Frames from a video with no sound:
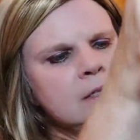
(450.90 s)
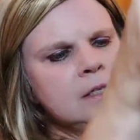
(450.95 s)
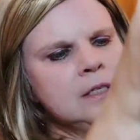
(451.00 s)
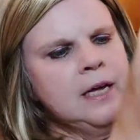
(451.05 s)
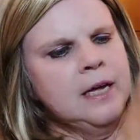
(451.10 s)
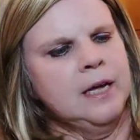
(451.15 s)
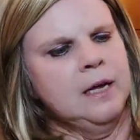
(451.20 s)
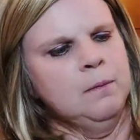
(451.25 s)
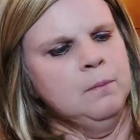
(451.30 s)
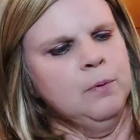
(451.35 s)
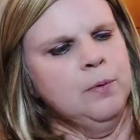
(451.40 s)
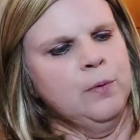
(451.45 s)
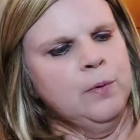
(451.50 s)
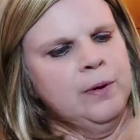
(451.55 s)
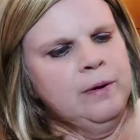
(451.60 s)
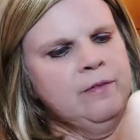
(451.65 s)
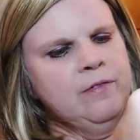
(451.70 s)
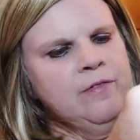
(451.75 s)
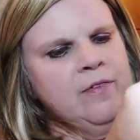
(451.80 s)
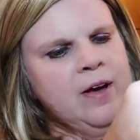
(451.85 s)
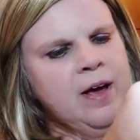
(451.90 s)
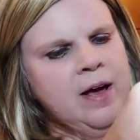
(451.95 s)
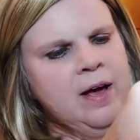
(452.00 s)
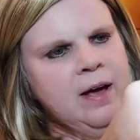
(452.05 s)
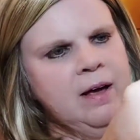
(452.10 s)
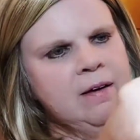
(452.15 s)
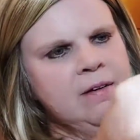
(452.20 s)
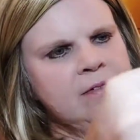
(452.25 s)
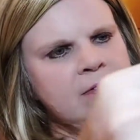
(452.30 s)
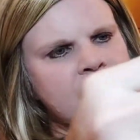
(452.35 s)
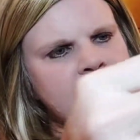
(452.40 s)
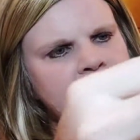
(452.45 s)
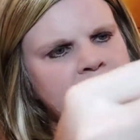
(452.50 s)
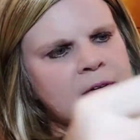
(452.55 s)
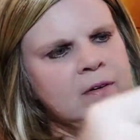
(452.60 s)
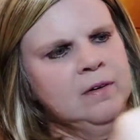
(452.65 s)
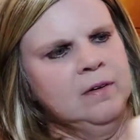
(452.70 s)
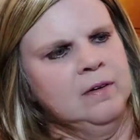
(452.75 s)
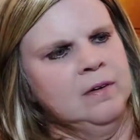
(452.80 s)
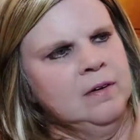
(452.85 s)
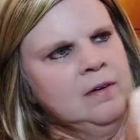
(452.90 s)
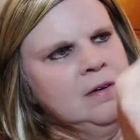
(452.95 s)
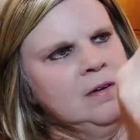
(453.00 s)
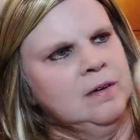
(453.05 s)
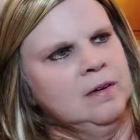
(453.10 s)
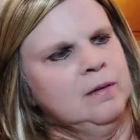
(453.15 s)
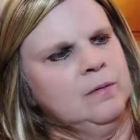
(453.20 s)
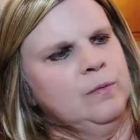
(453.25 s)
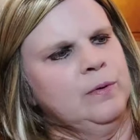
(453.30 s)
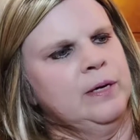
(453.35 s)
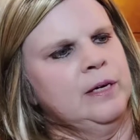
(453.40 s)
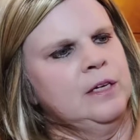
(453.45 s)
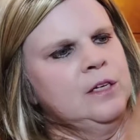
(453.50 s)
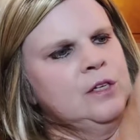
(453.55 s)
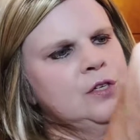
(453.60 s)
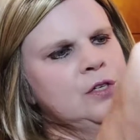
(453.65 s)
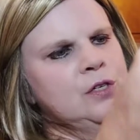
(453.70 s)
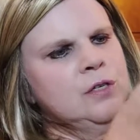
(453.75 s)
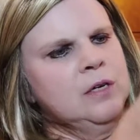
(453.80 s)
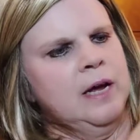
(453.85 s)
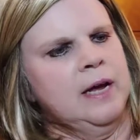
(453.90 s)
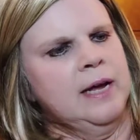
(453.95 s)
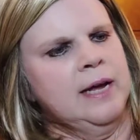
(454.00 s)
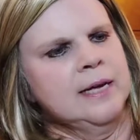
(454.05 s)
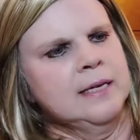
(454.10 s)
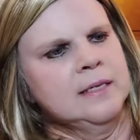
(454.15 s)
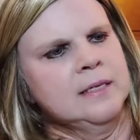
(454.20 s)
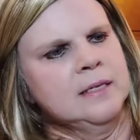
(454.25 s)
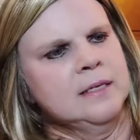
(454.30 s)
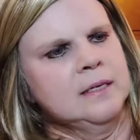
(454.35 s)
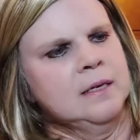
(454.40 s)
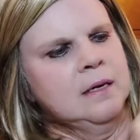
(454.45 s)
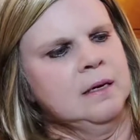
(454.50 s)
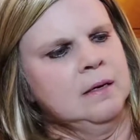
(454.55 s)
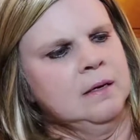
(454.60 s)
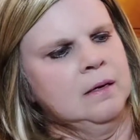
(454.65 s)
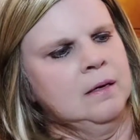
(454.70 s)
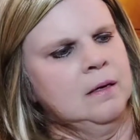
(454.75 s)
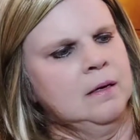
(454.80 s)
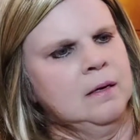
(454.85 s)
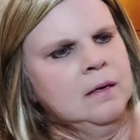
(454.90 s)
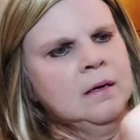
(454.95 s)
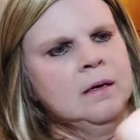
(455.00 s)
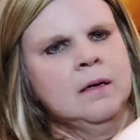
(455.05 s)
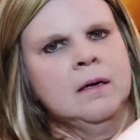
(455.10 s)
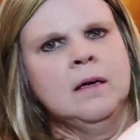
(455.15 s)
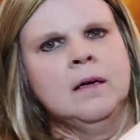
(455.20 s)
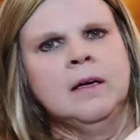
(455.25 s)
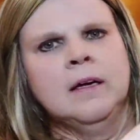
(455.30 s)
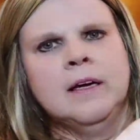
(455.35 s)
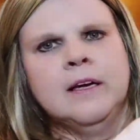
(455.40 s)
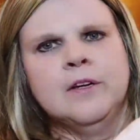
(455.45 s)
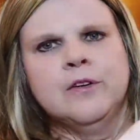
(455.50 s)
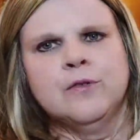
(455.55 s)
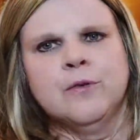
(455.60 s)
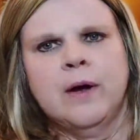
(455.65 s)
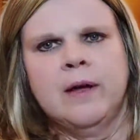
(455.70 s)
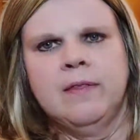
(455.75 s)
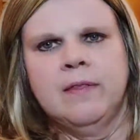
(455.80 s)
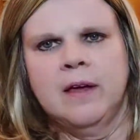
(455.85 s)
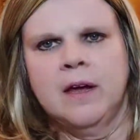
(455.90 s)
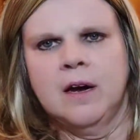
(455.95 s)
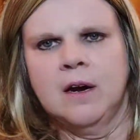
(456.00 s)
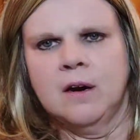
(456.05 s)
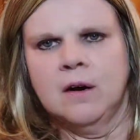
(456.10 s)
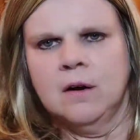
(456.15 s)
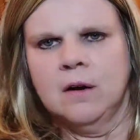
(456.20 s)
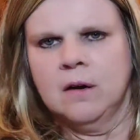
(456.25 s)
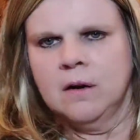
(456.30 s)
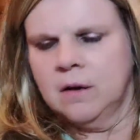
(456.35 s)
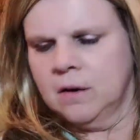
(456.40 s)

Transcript: 10.5, which I guess is right there.